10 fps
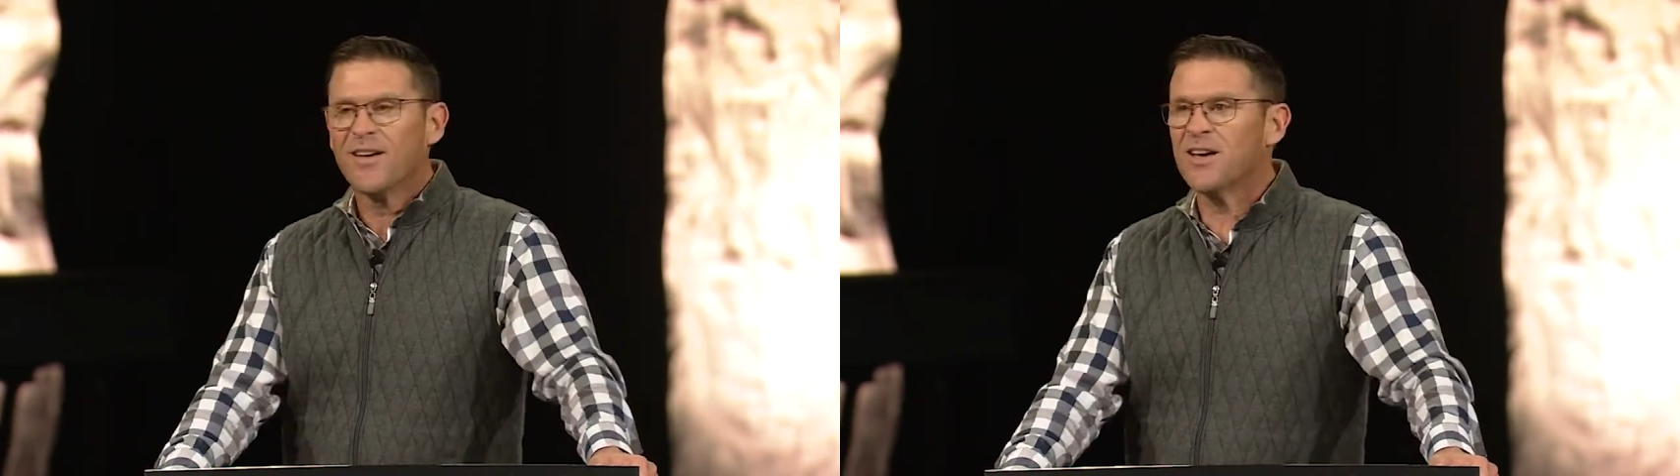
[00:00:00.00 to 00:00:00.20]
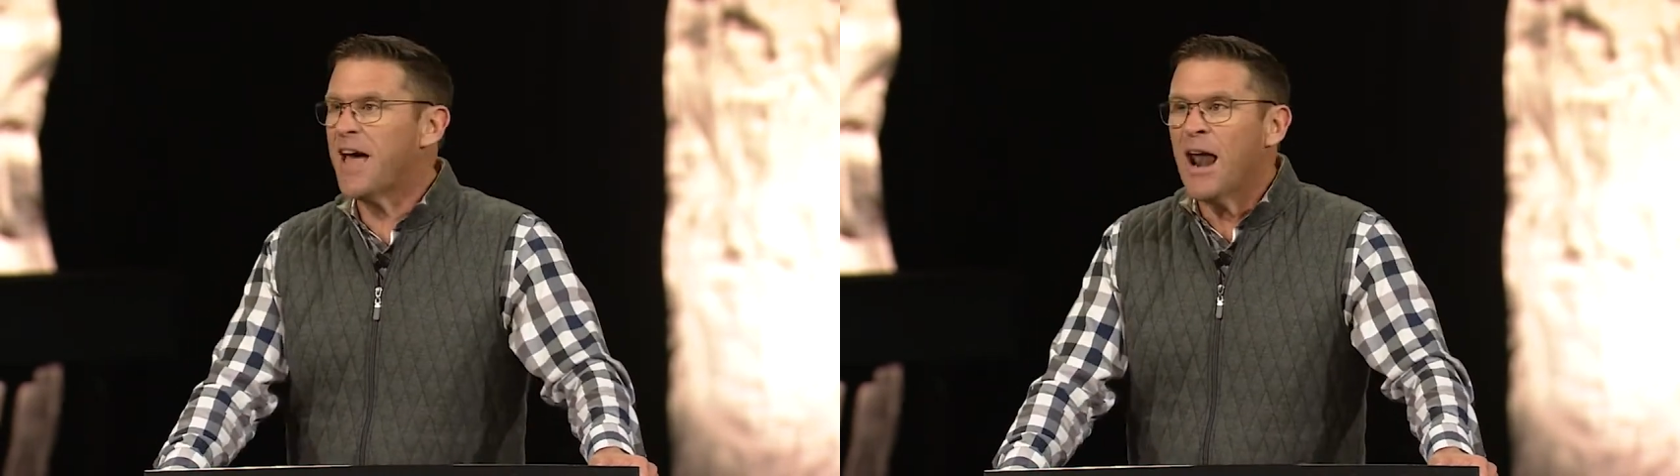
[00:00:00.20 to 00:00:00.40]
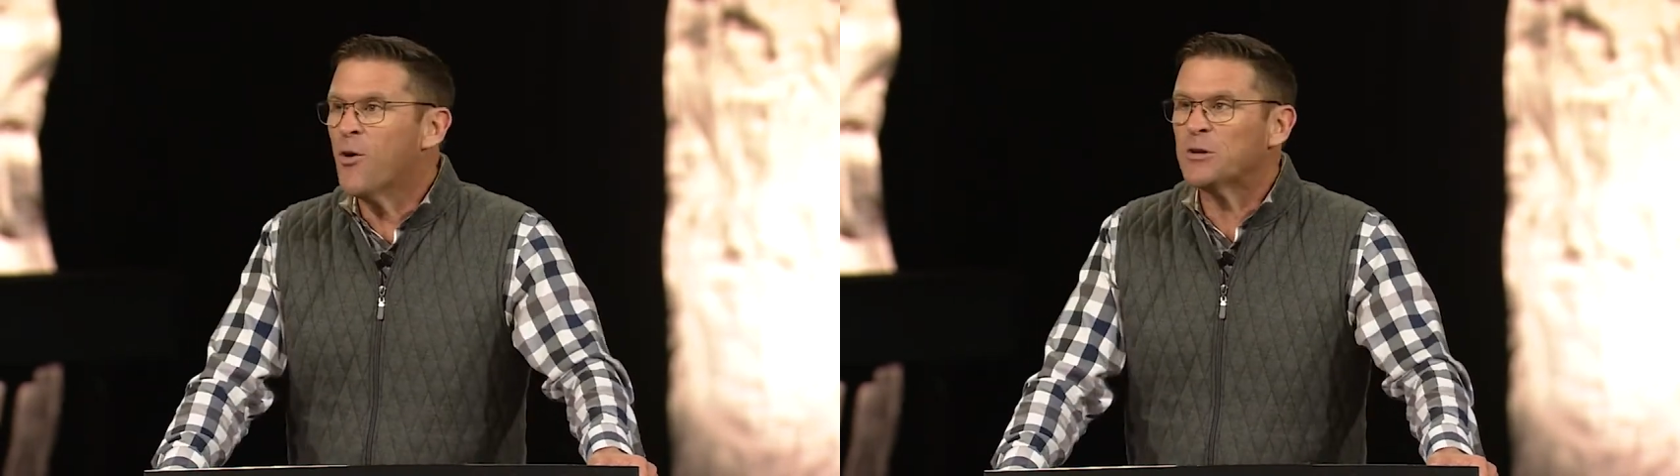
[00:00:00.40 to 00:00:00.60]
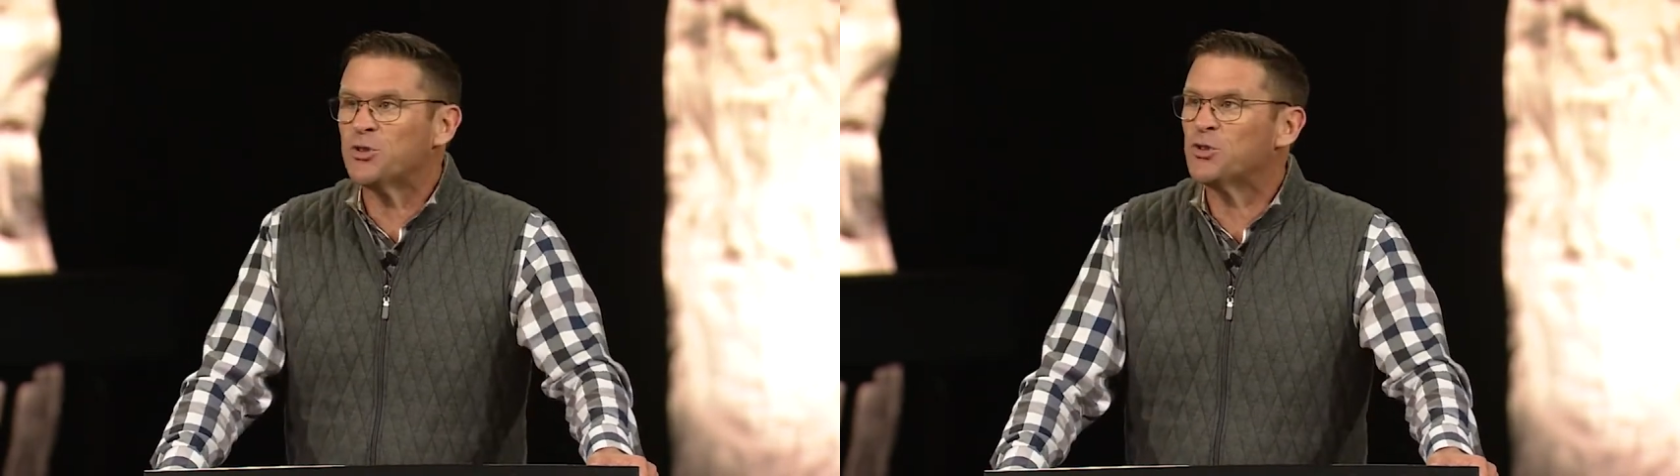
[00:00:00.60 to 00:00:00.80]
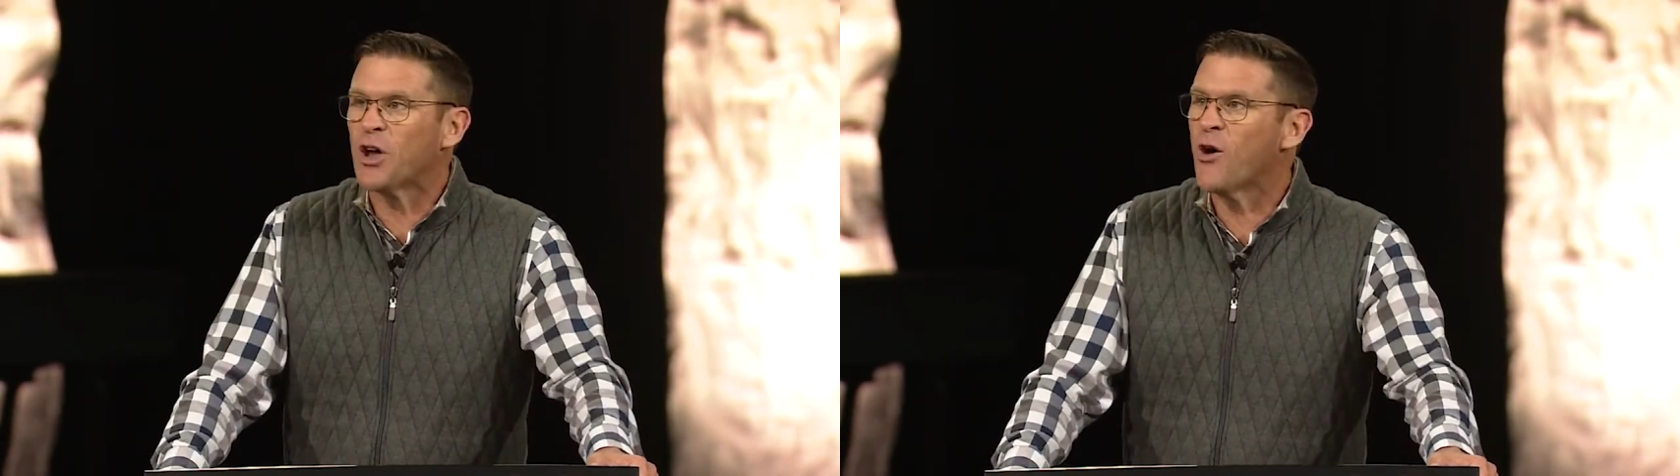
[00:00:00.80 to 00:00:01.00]
because I don't
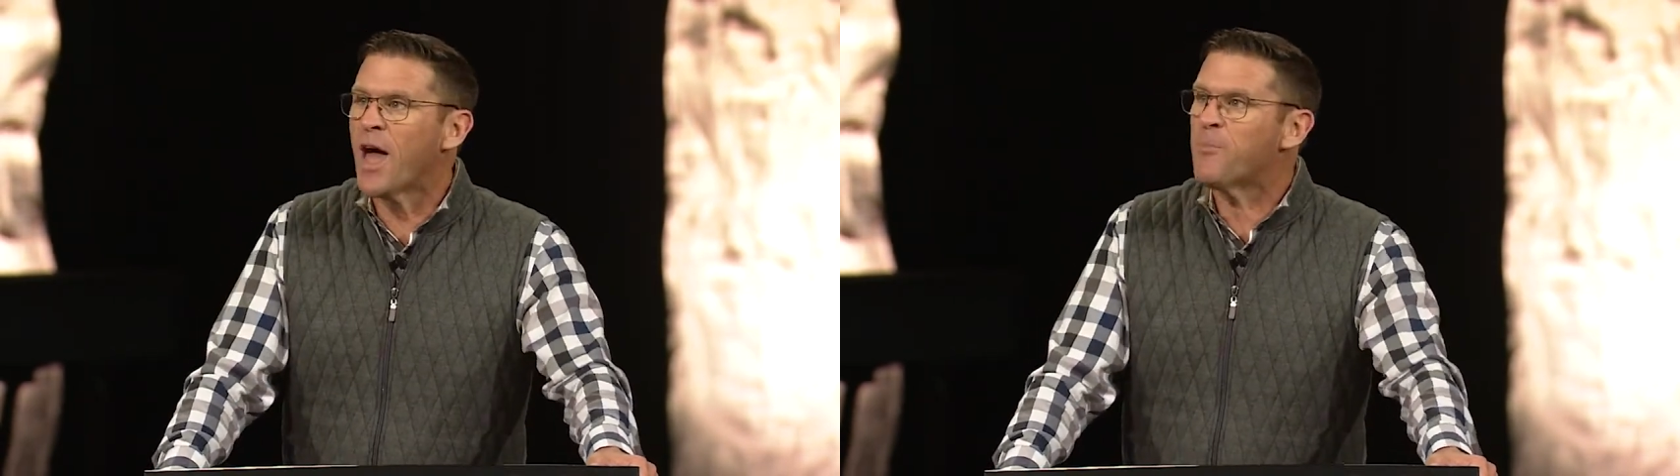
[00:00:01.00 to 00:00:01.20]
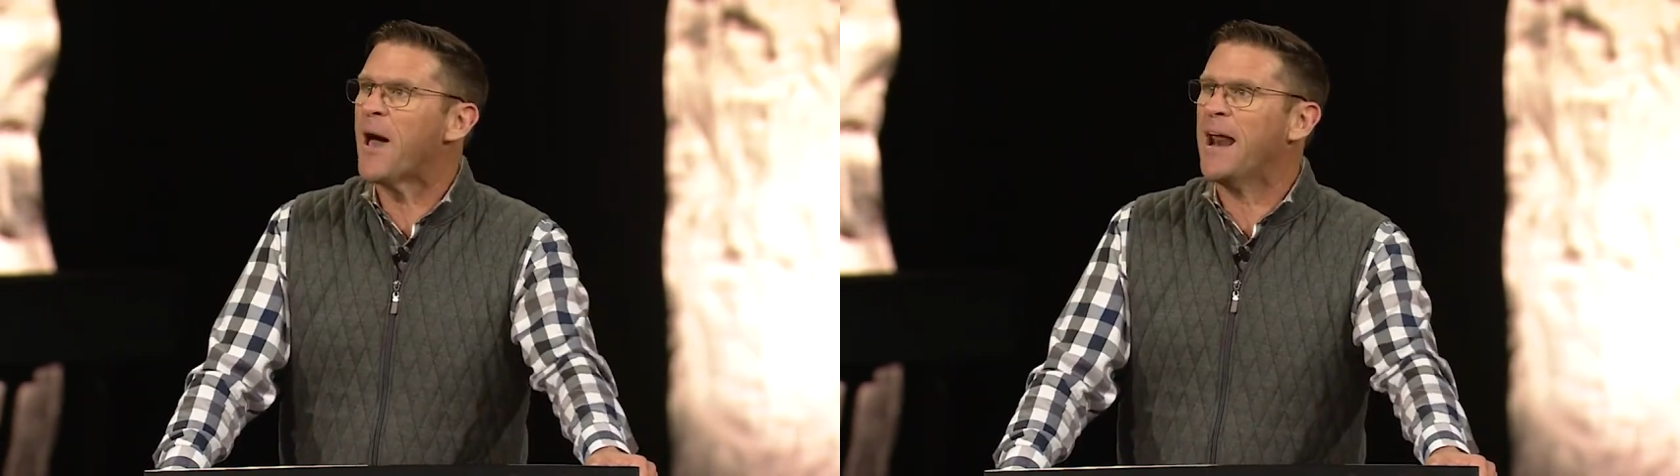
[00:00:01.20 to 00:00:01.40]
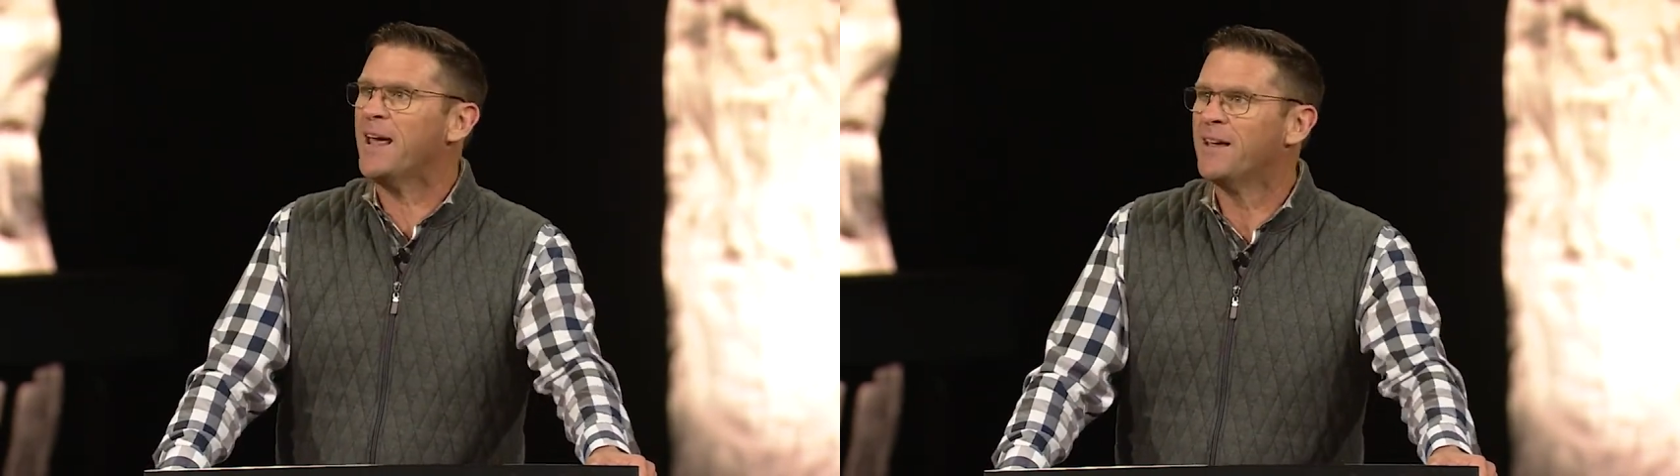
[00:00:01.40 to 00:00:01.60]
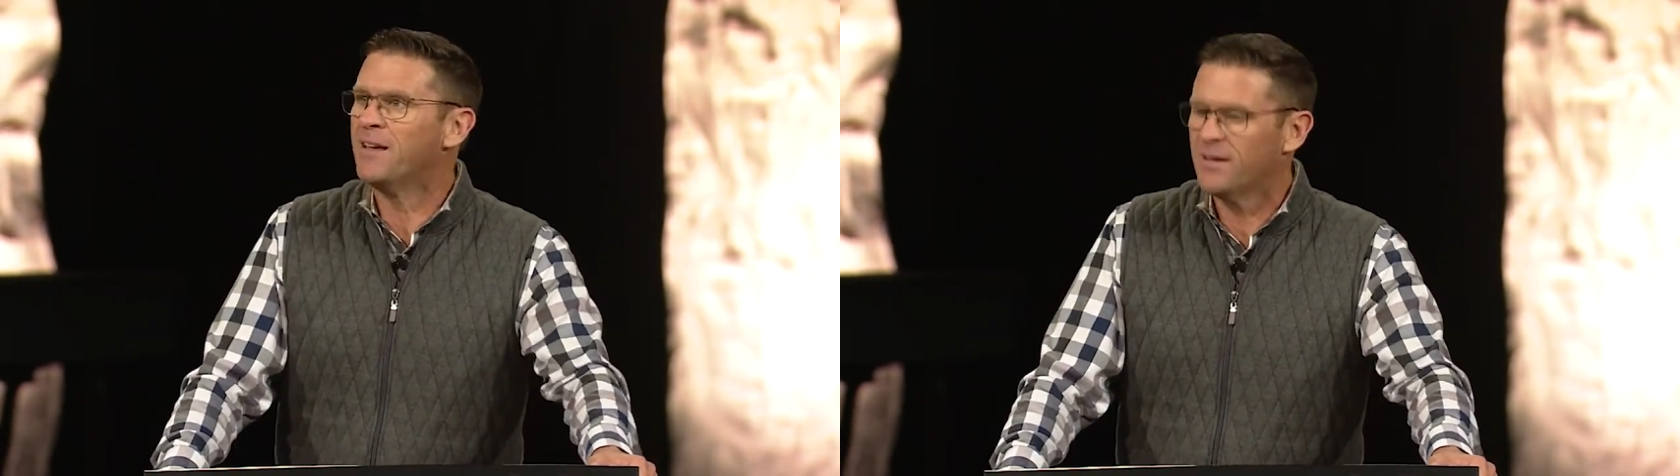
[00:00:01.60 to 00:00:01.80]
want you showing up at it.